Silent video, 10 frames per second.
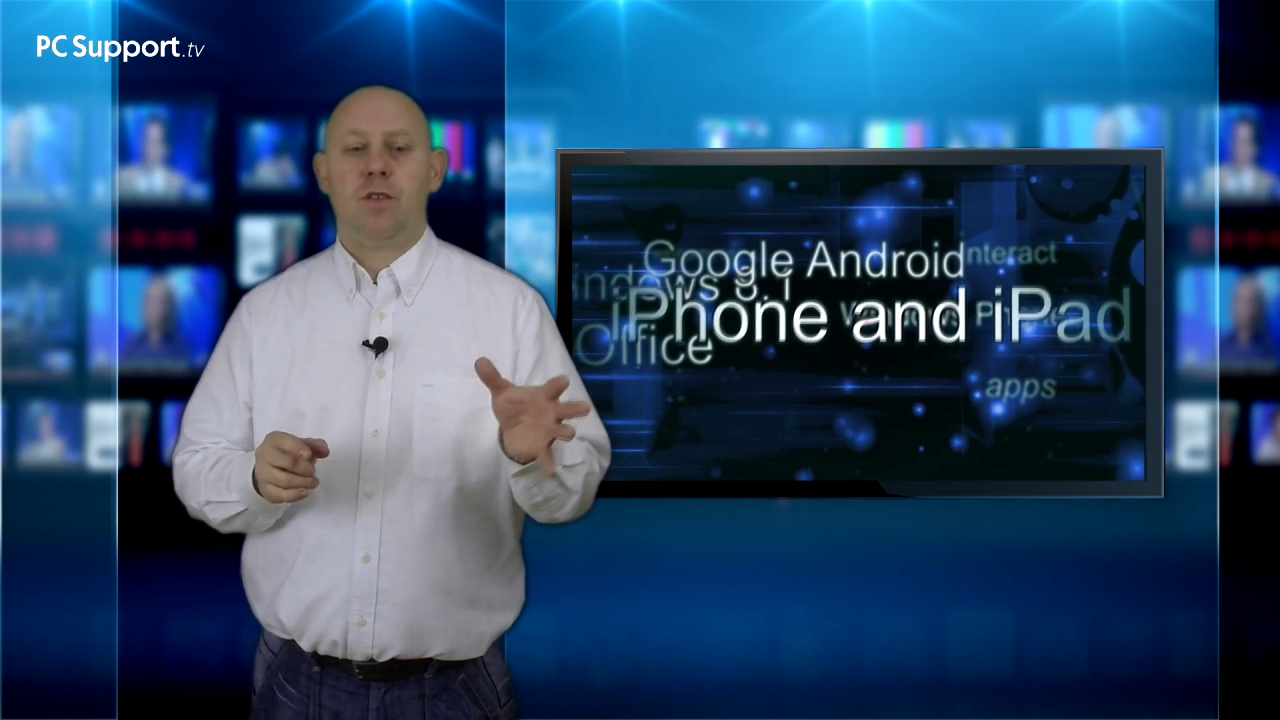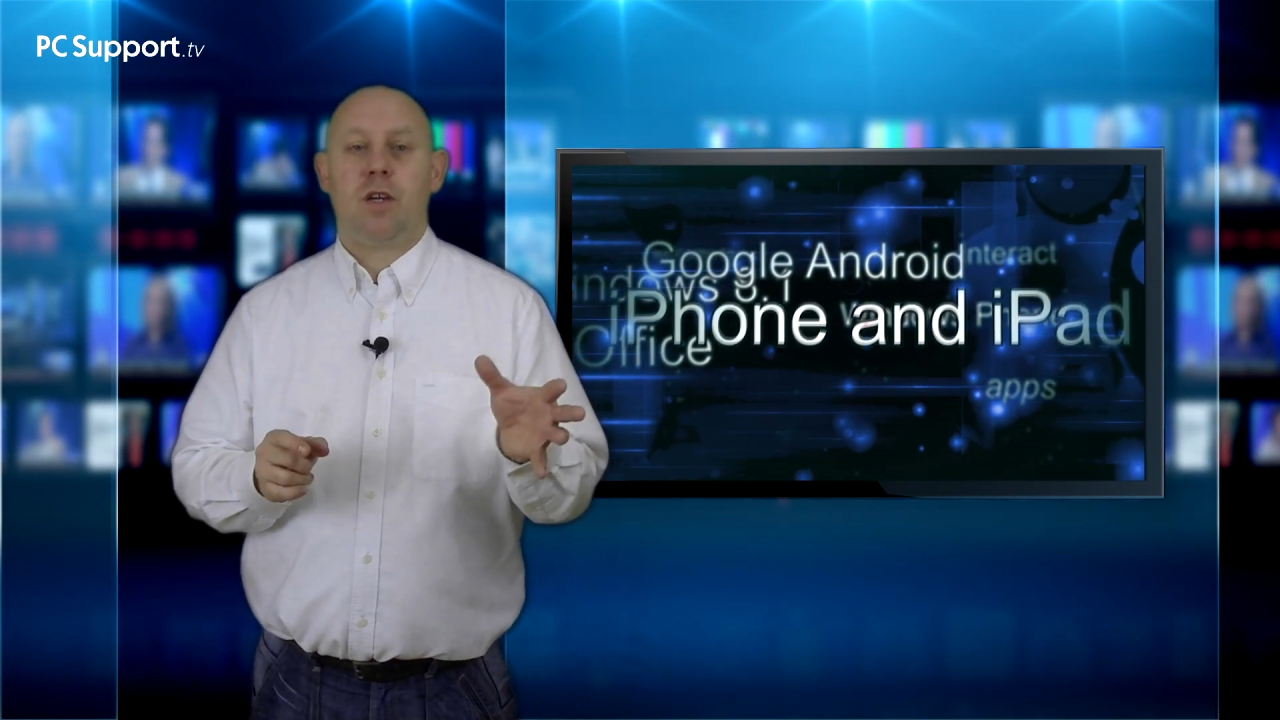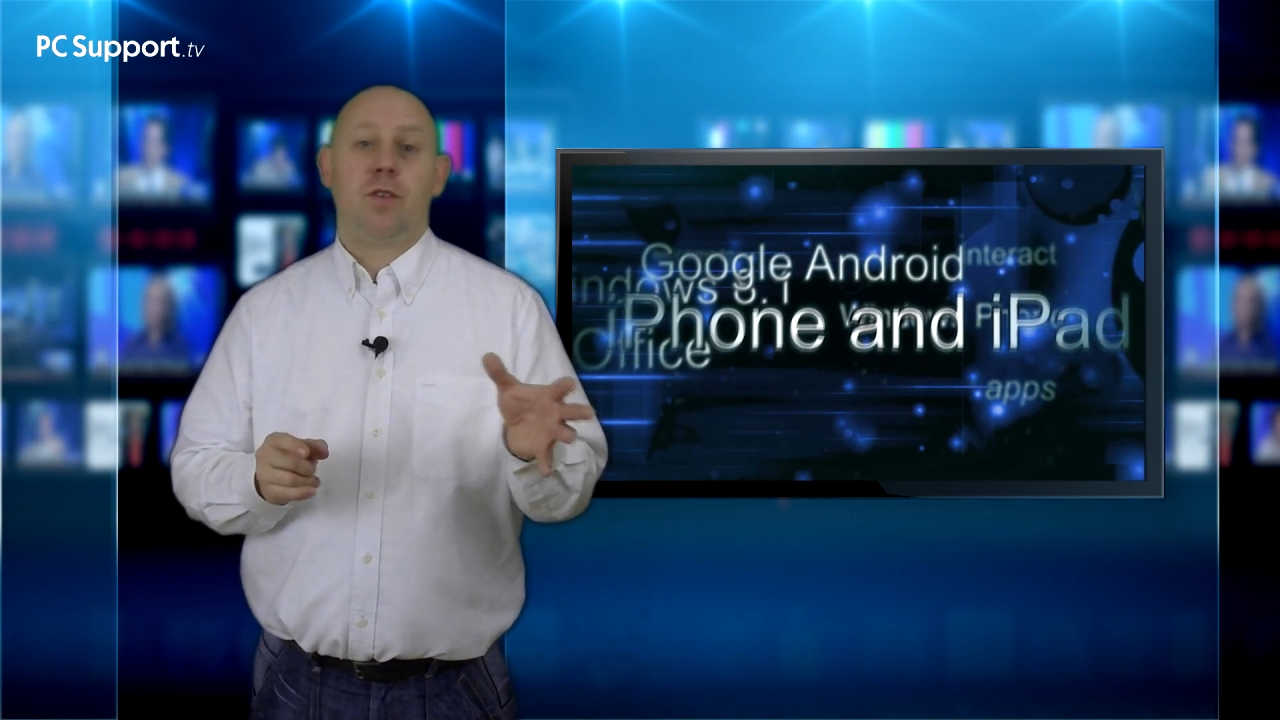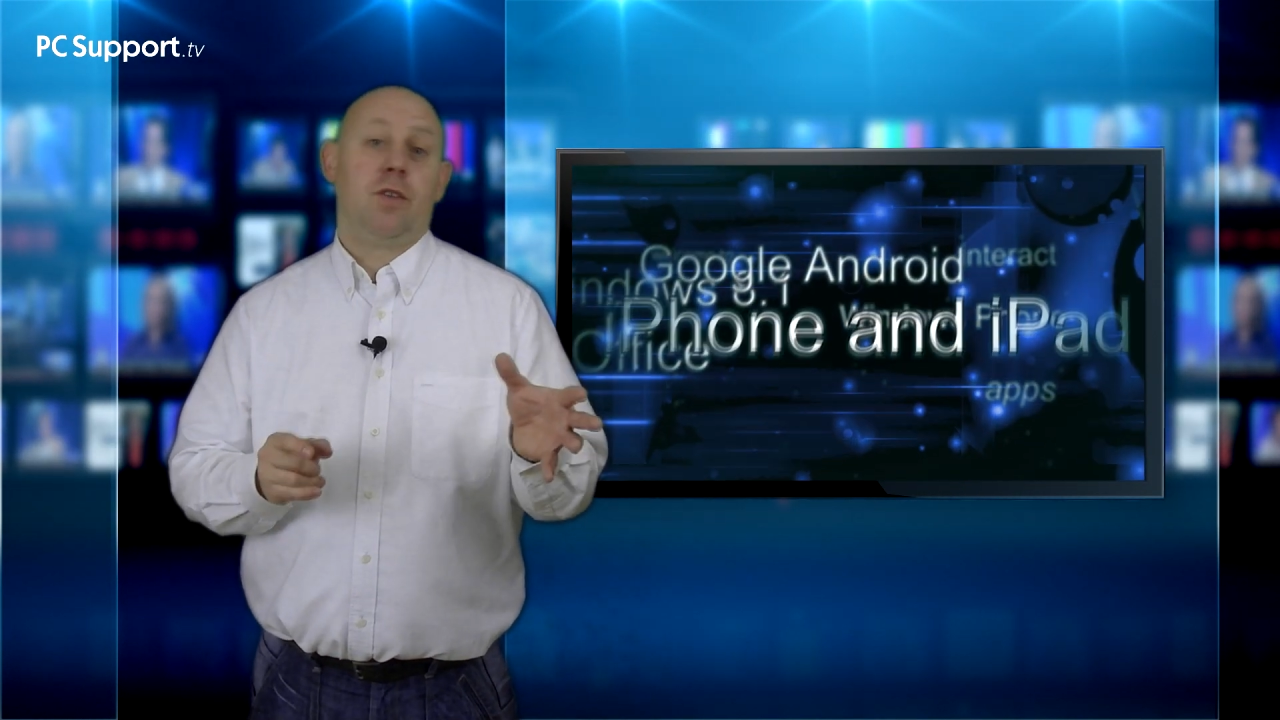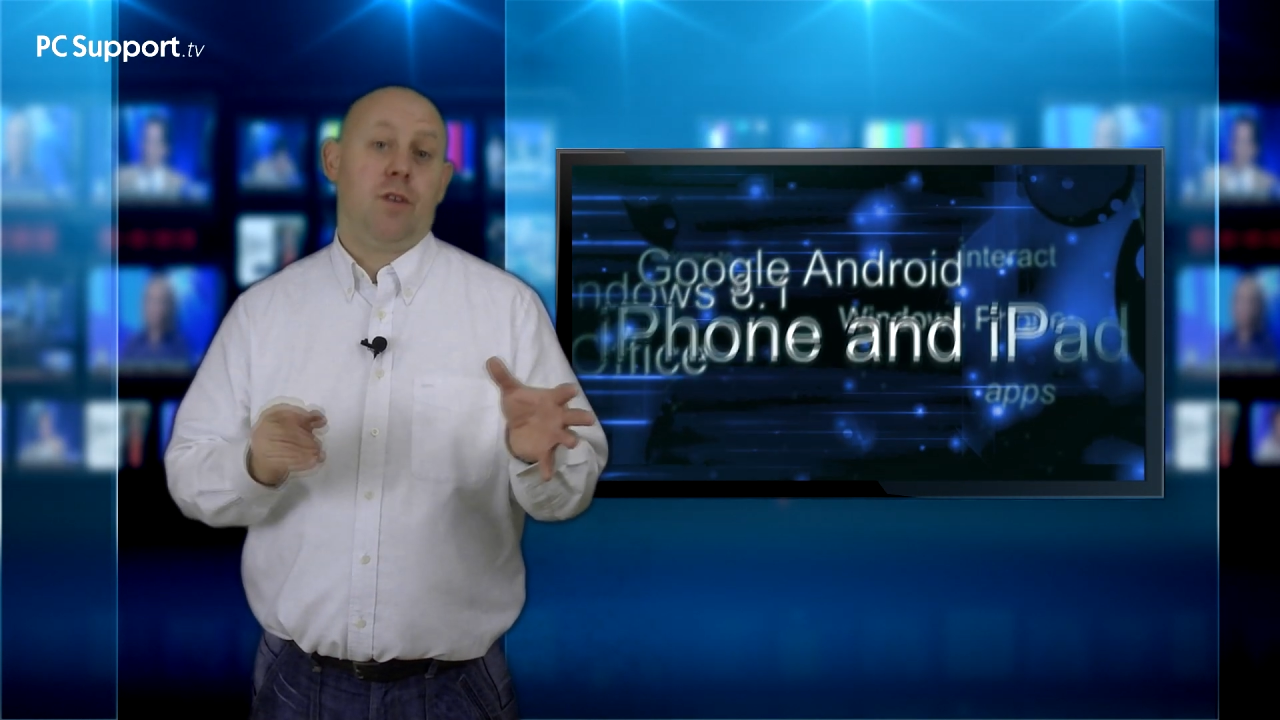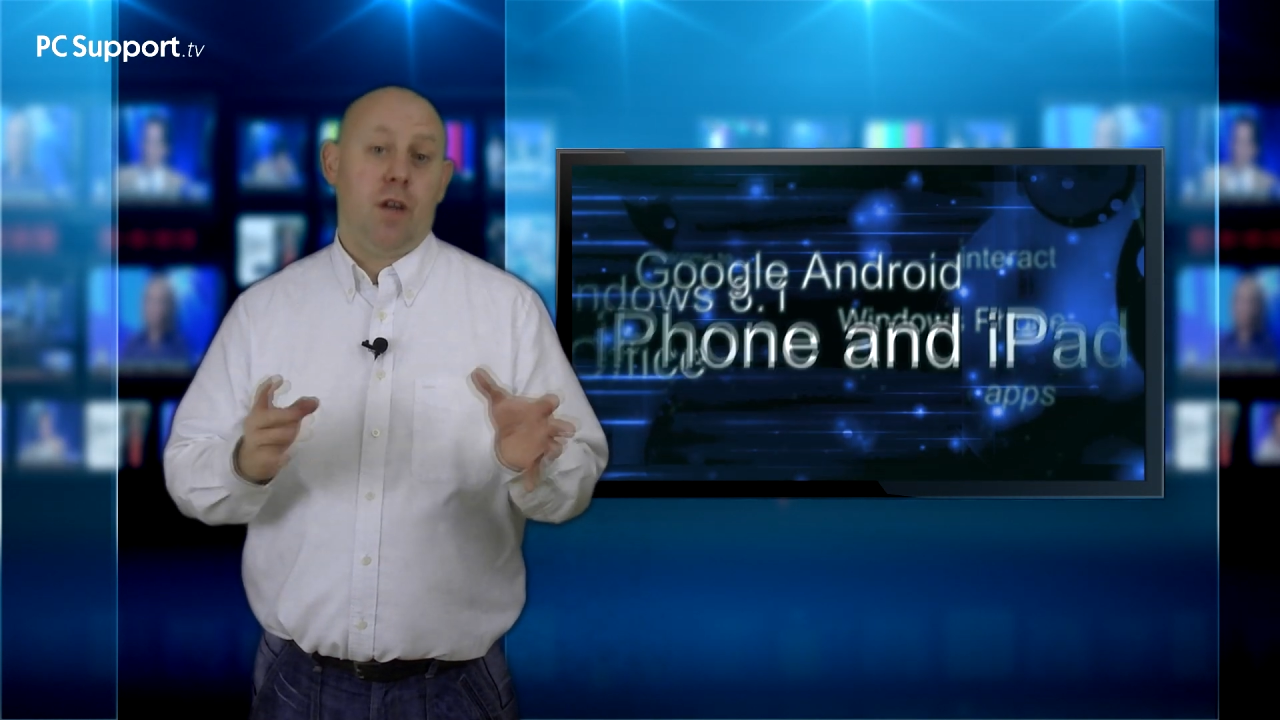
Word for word: such as an